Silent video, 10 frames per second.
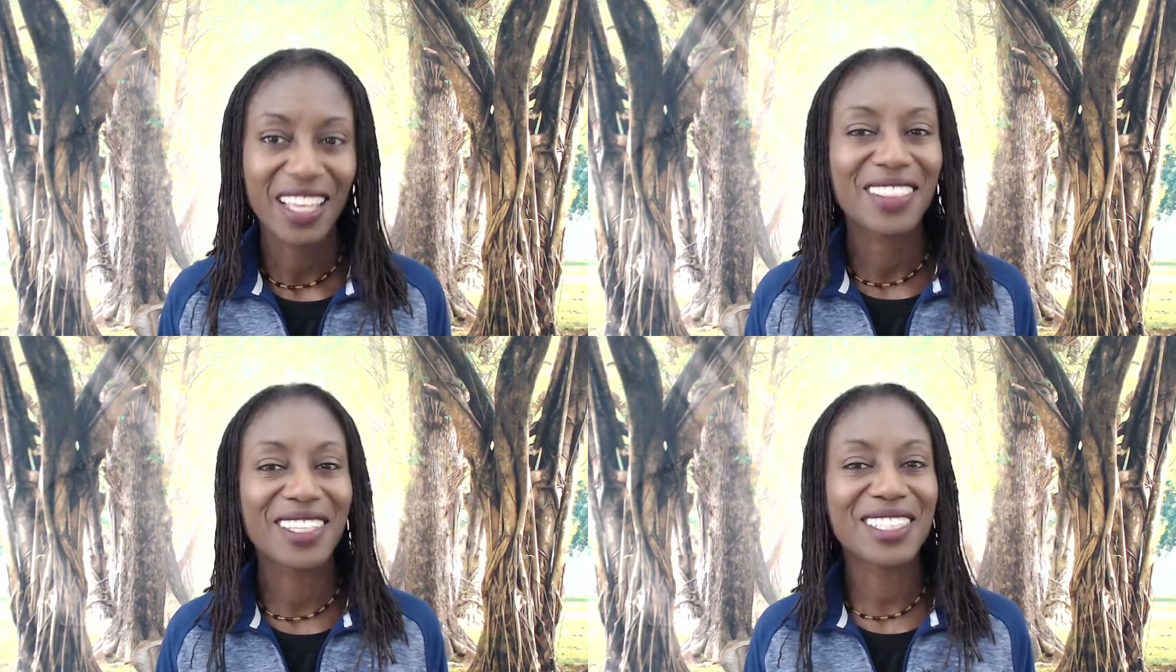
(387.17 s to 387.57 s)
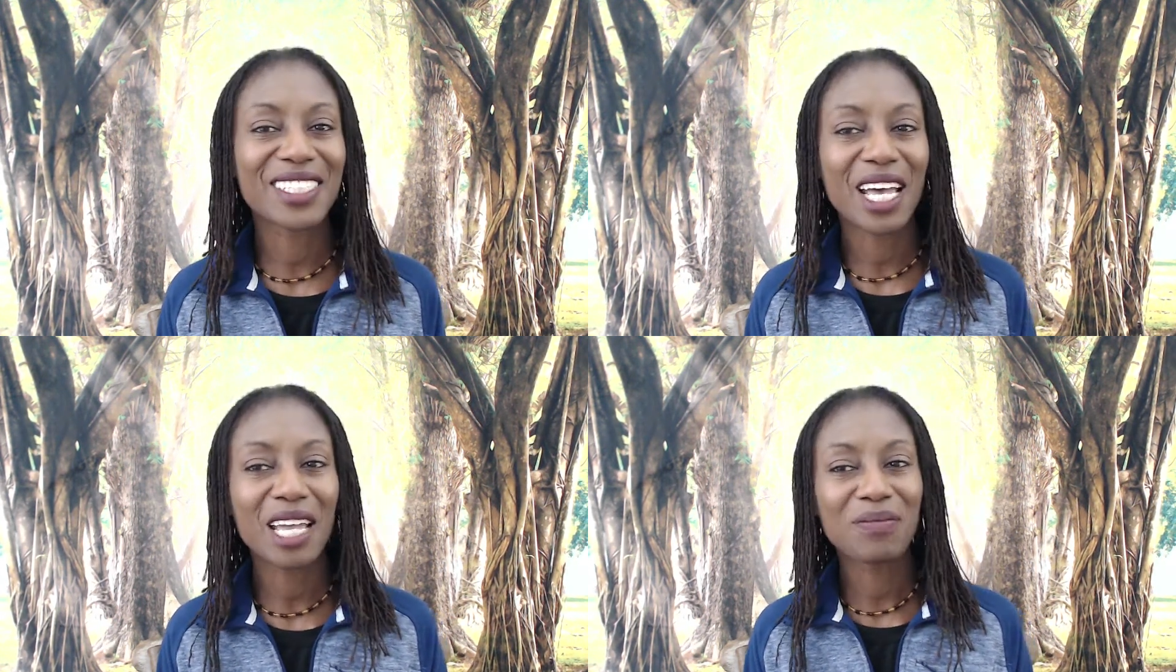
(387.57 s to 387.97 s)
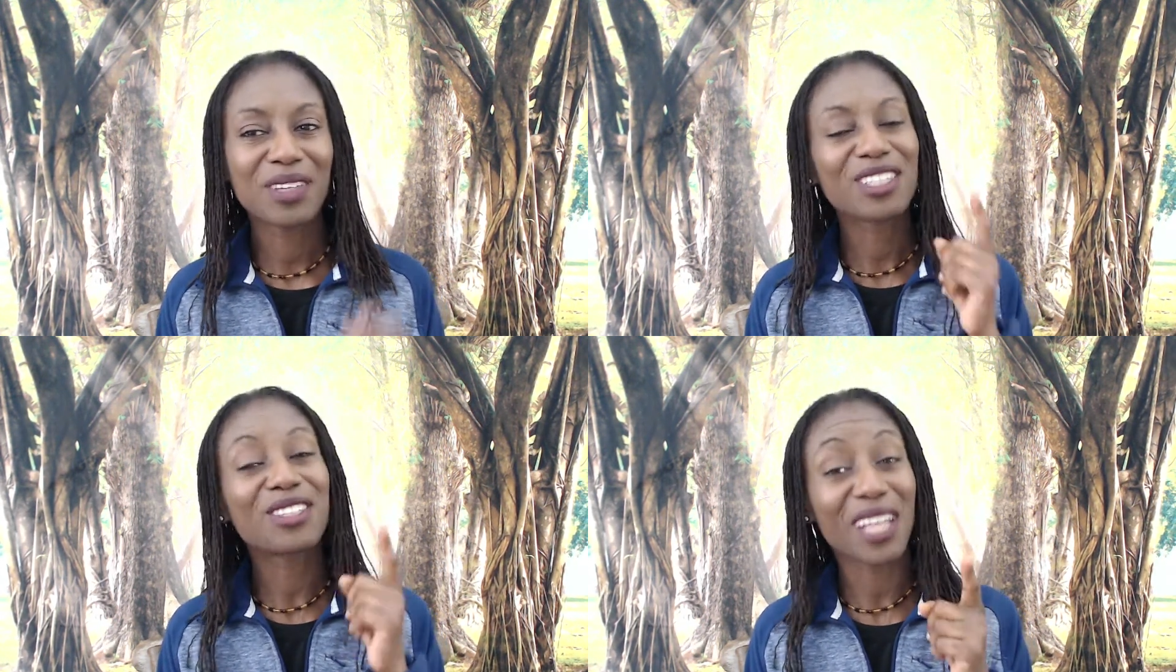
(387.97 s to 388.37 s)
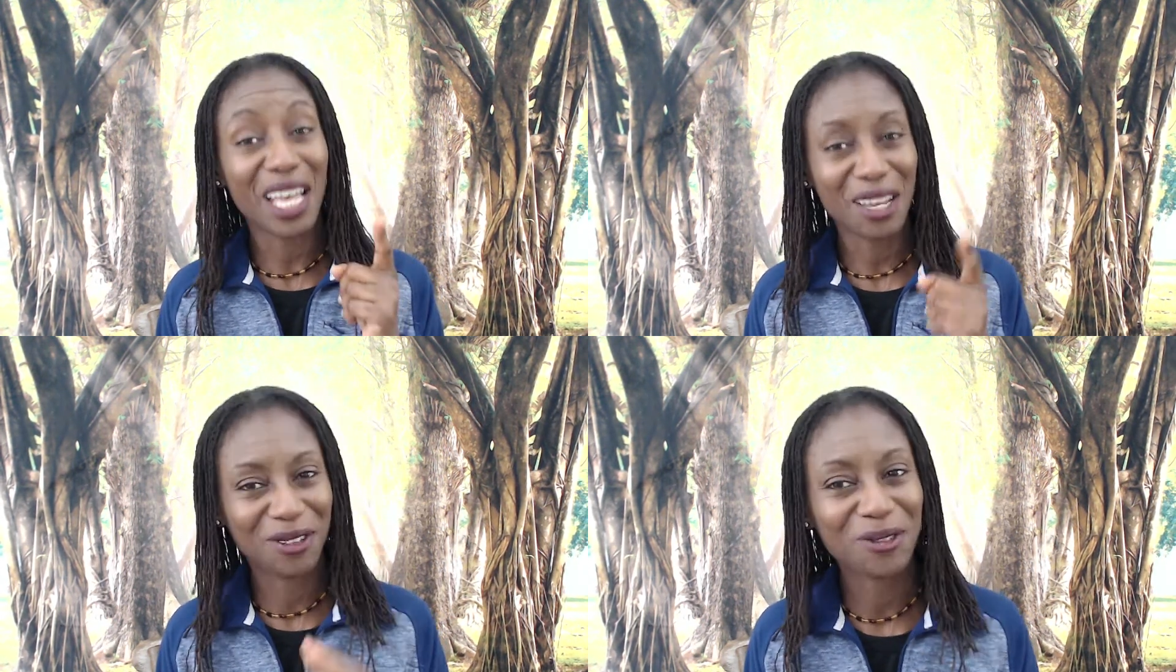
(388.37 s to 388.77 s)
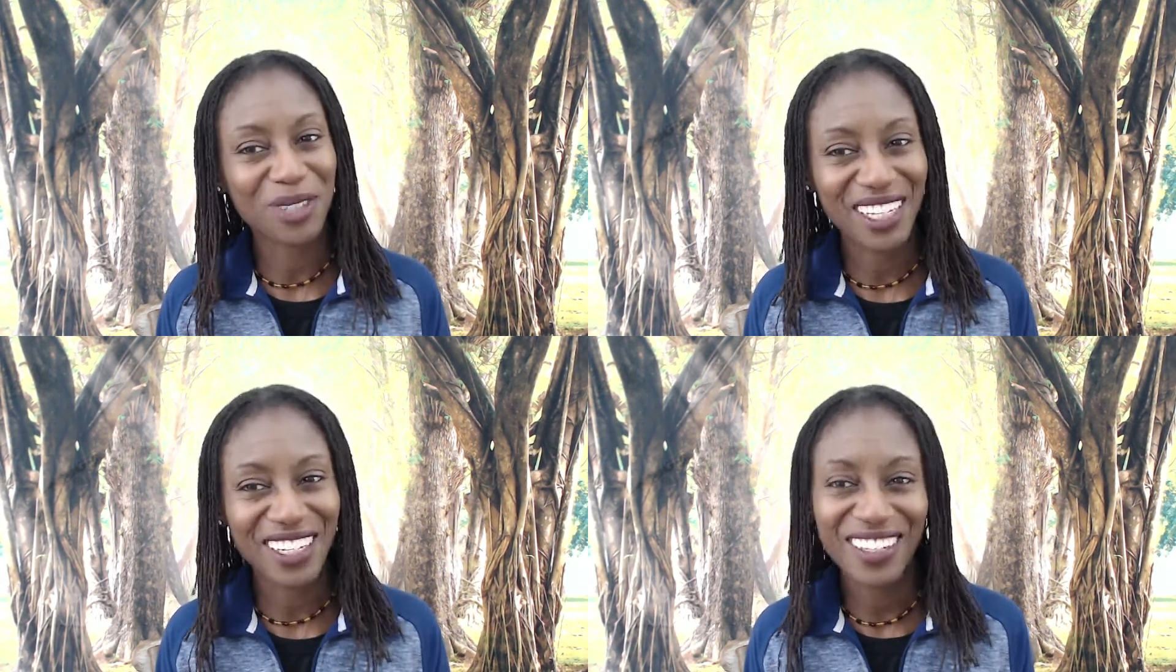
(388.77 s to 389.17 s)
This time, you'll have to
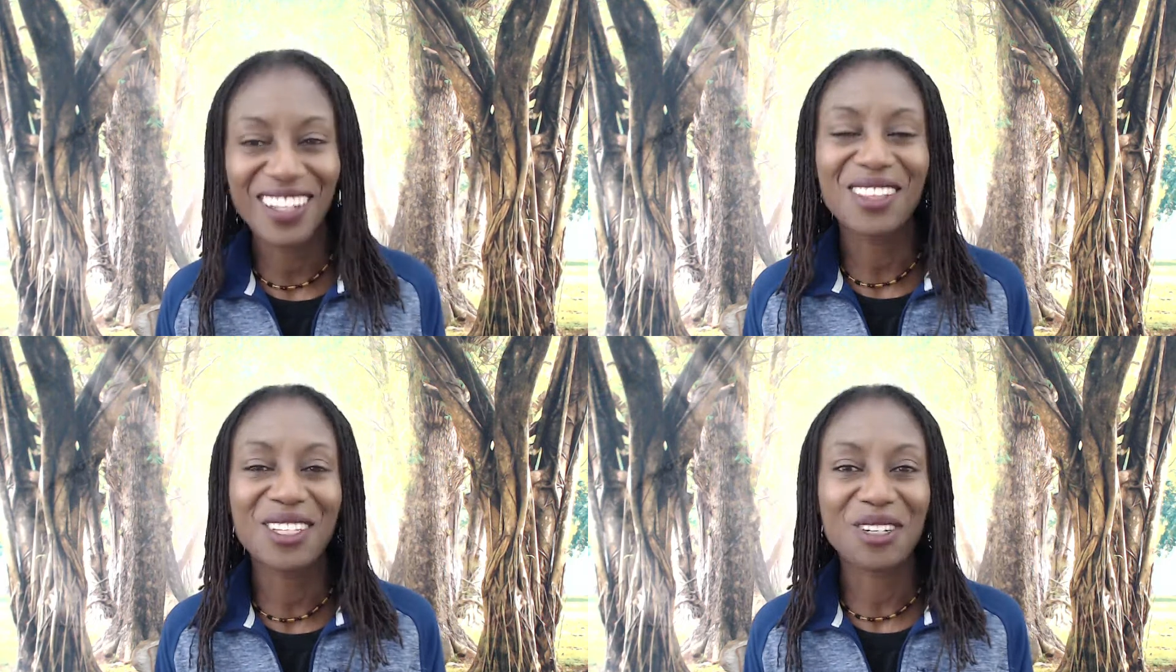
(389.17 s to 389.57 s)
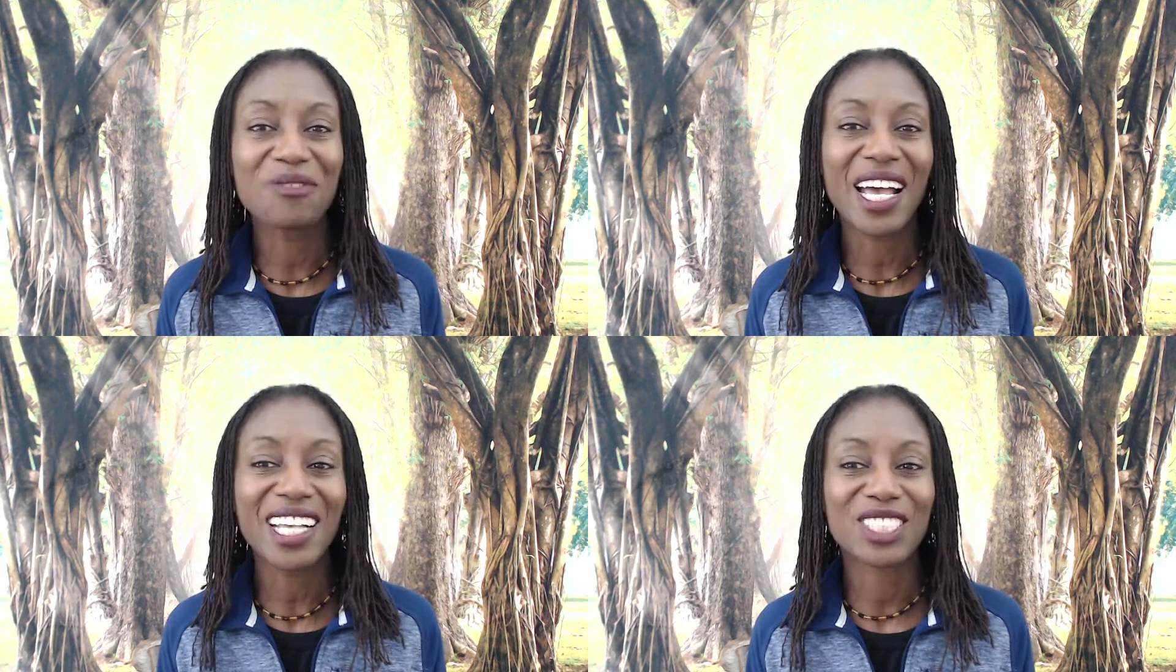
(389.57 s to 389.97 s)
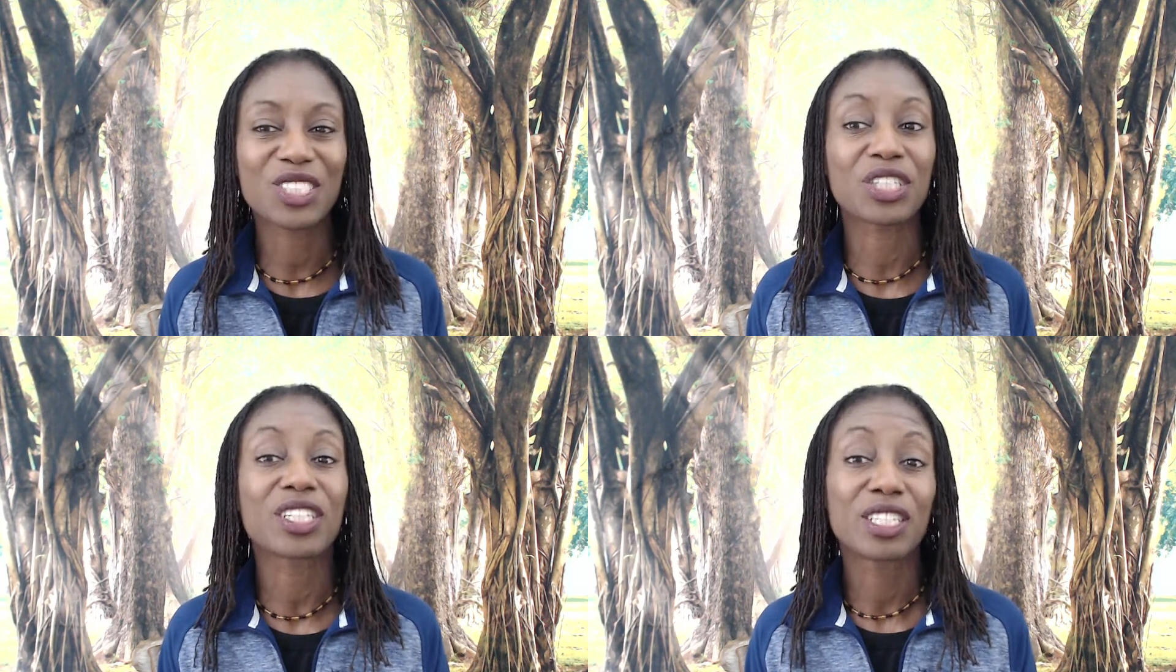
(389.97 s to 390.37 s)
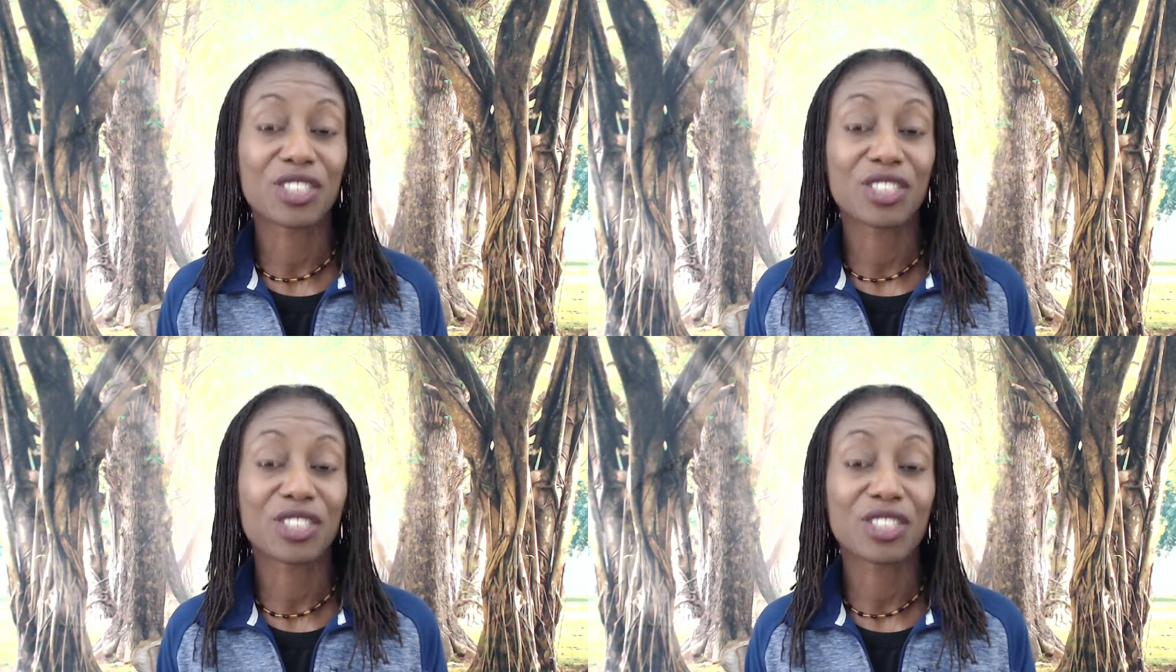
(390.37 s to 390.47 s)
read a little faster,